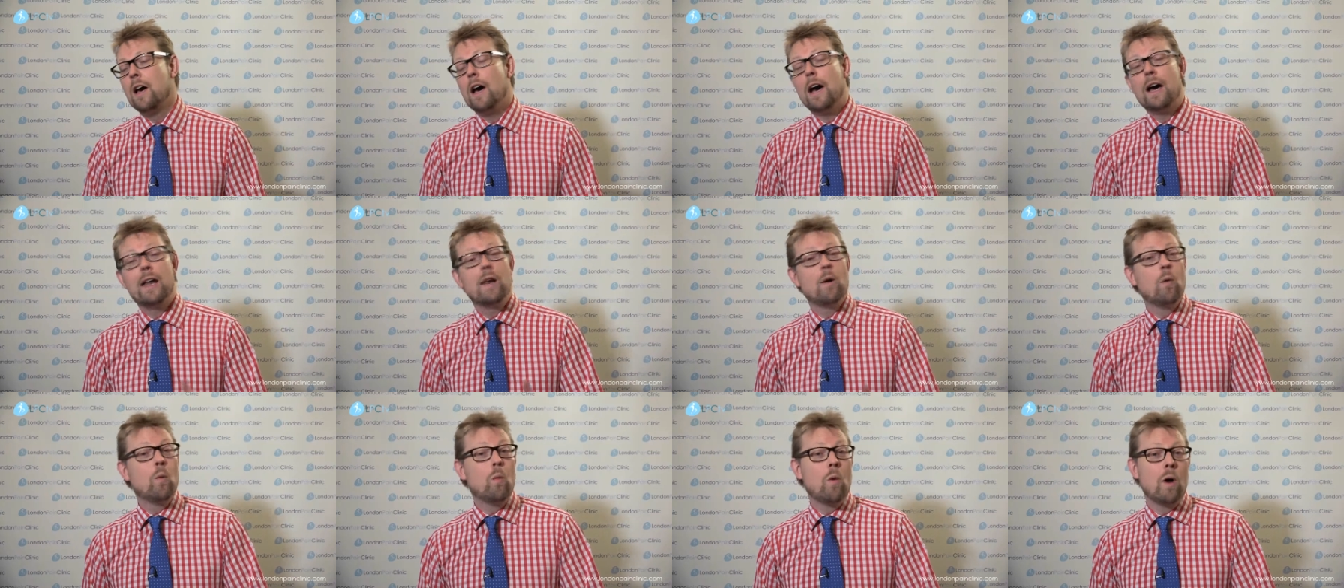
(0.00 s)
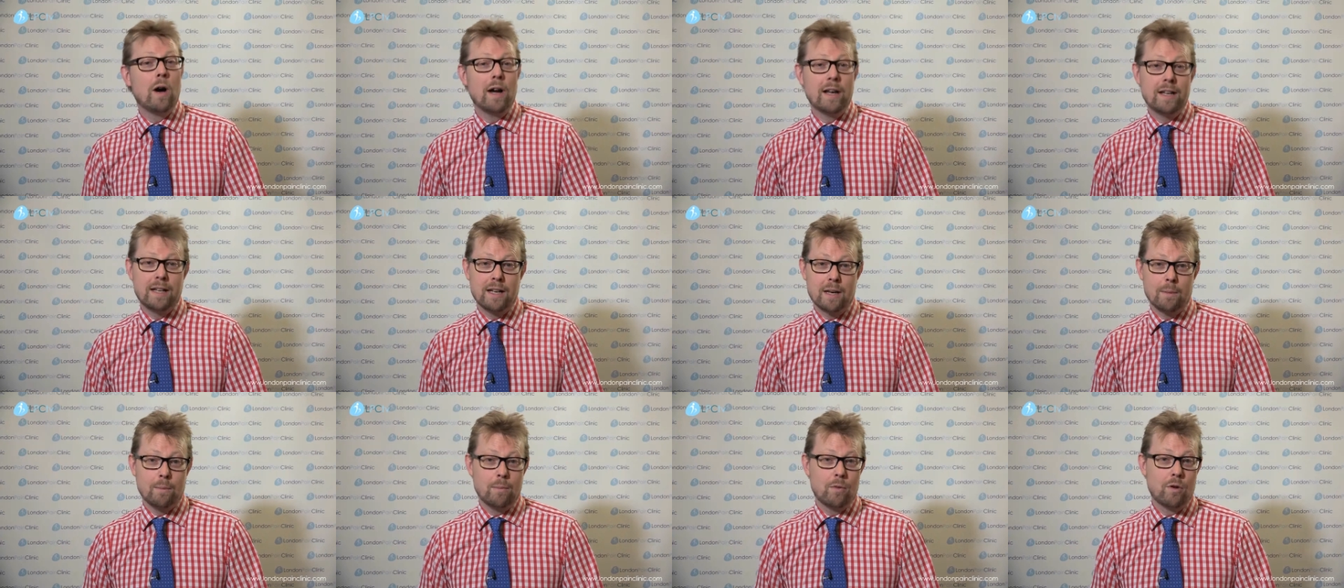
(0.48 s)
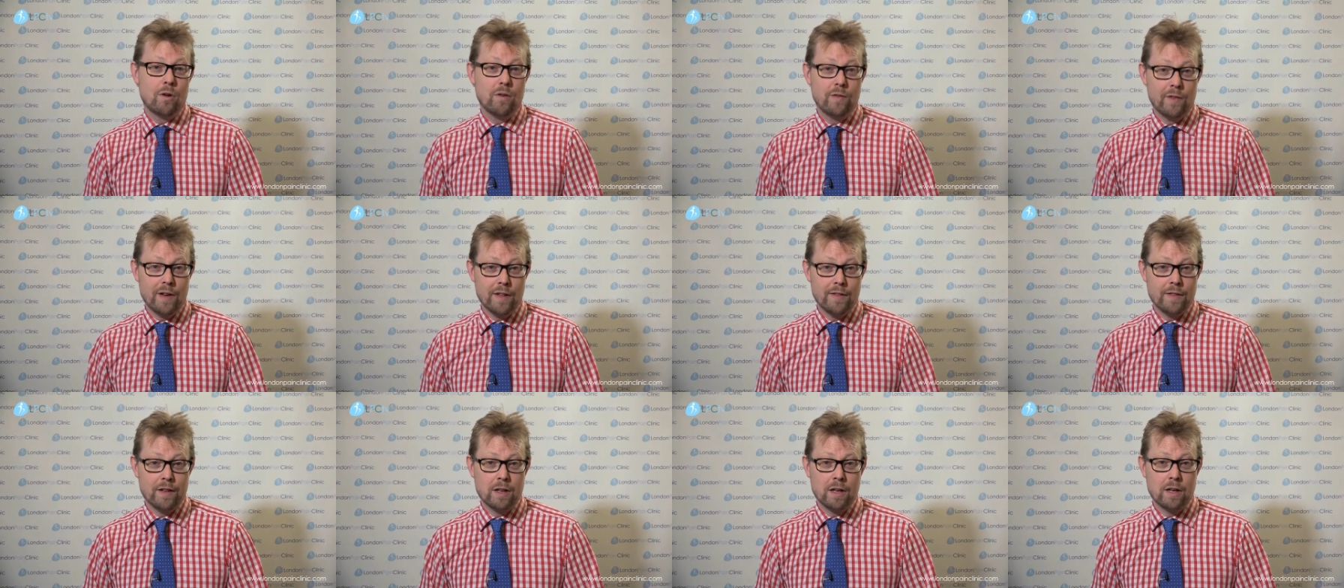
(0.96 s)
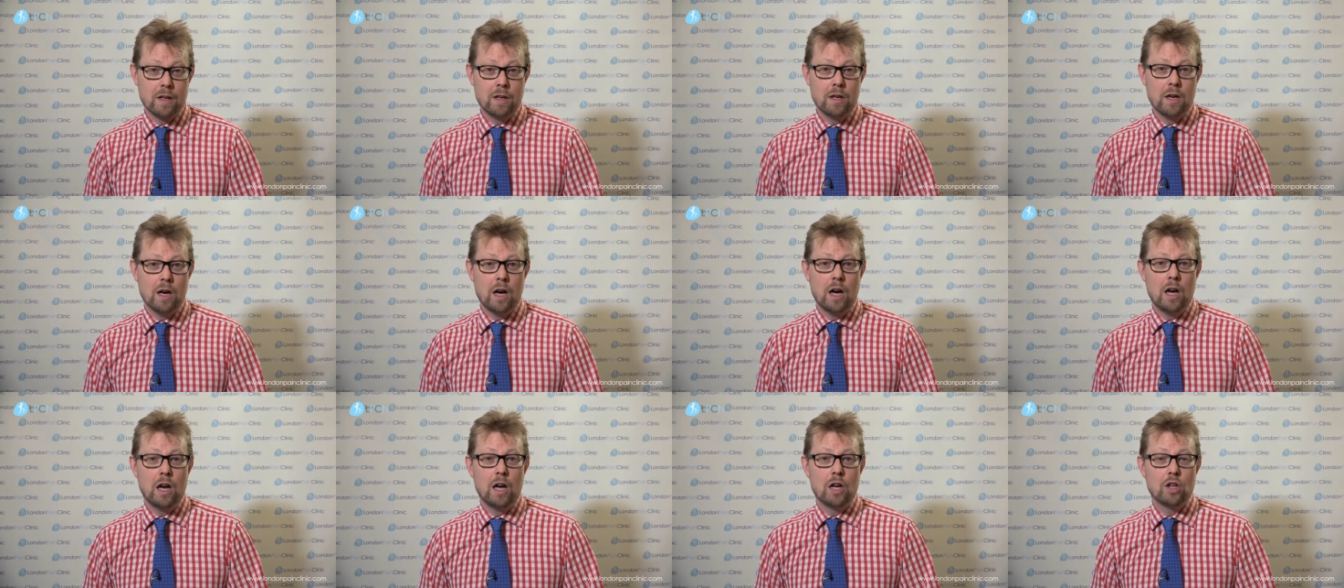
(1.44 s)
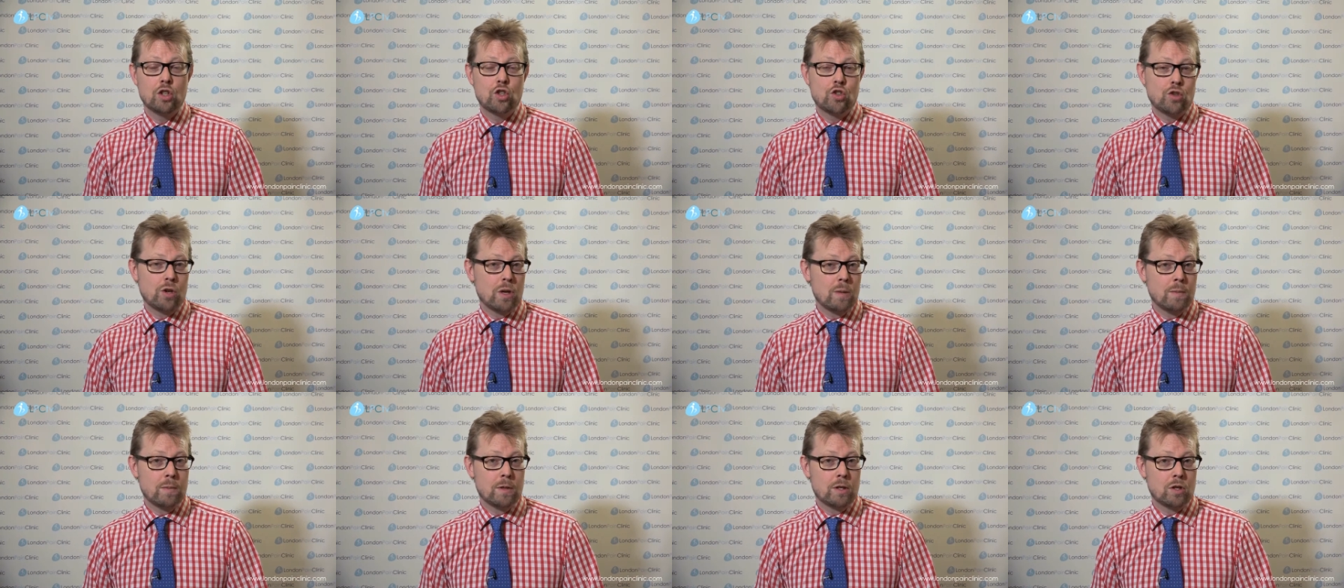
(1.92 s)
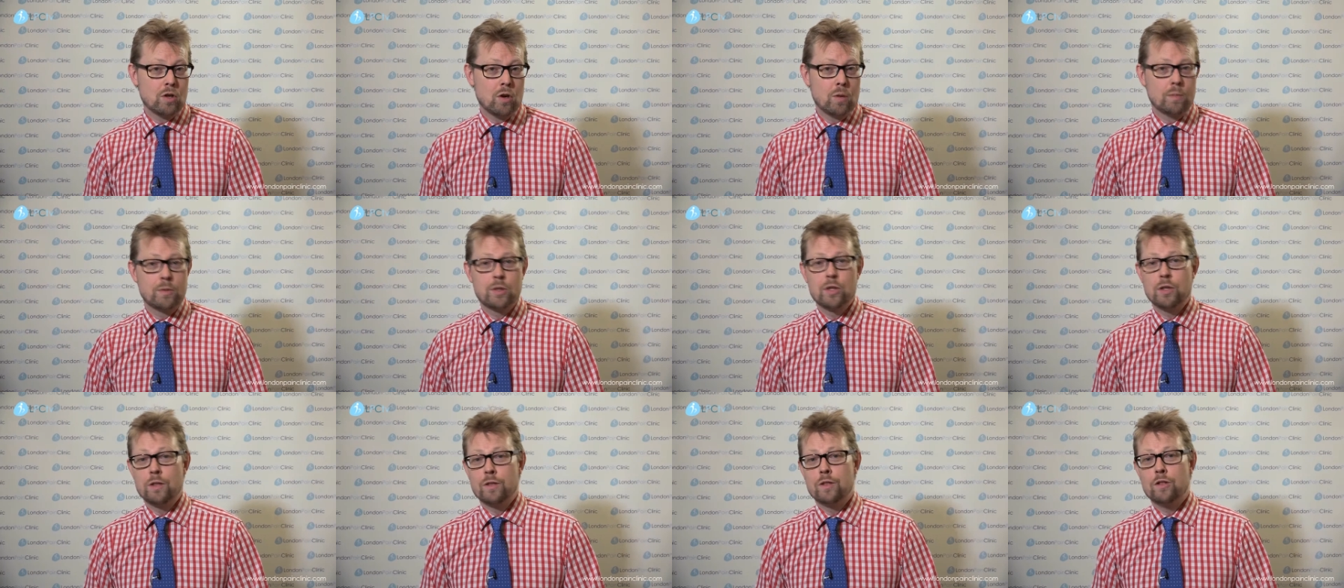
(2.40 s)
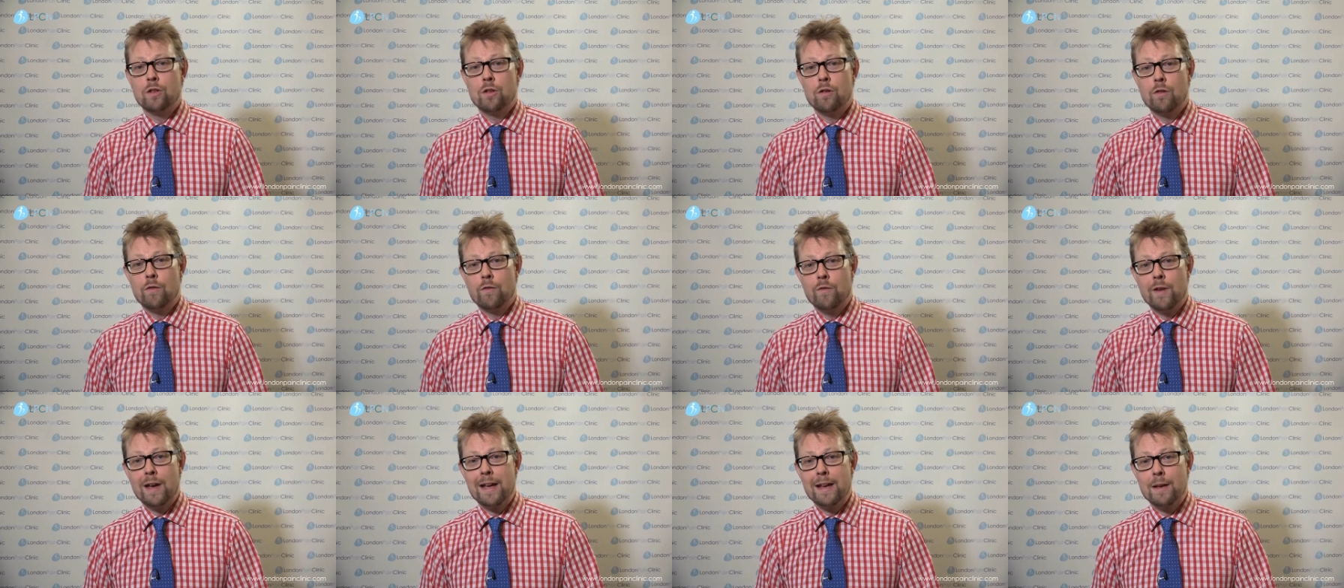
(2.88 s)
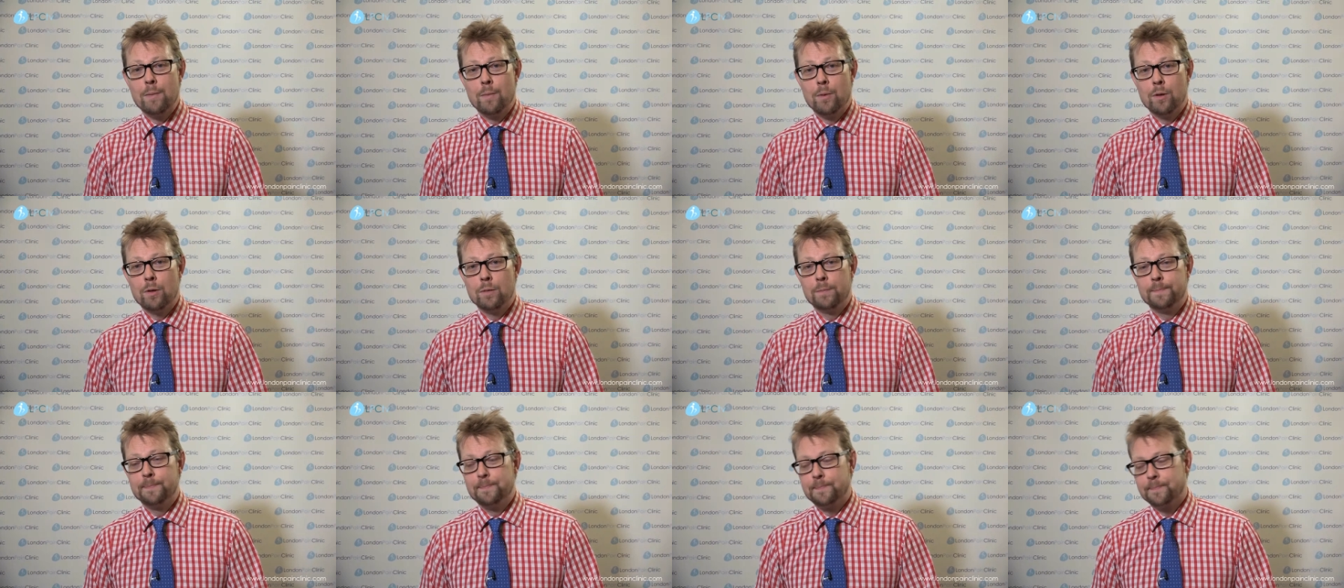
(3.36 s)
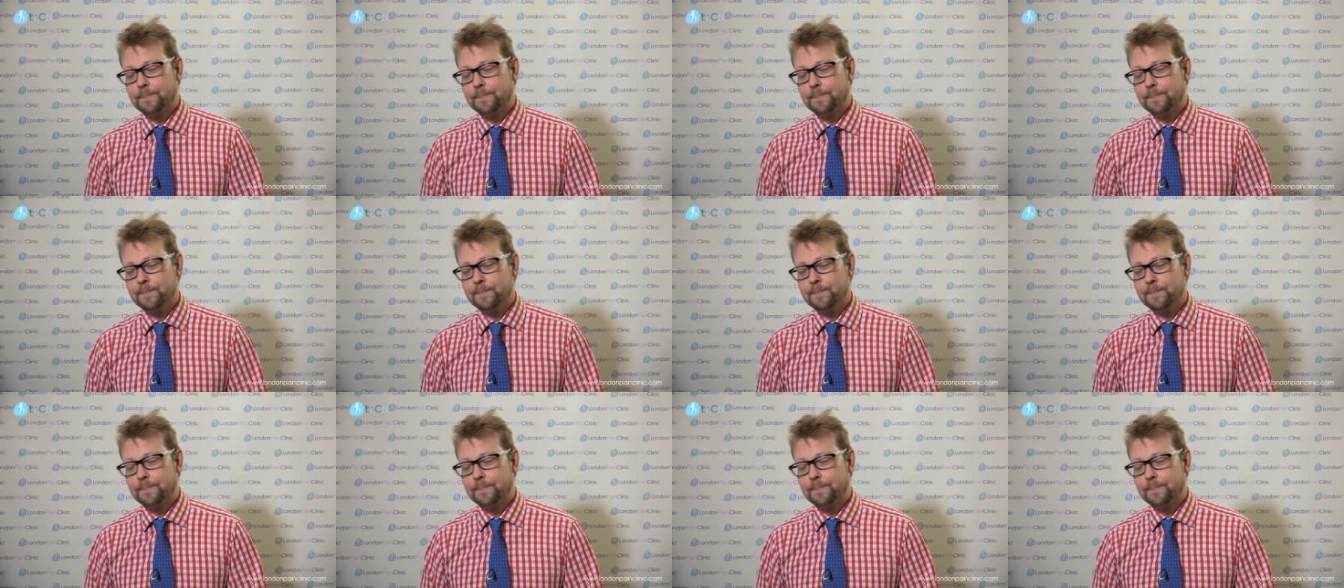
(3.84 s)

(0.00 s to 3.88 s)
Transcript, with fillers: and a wide number of other uh, treatment options that are available.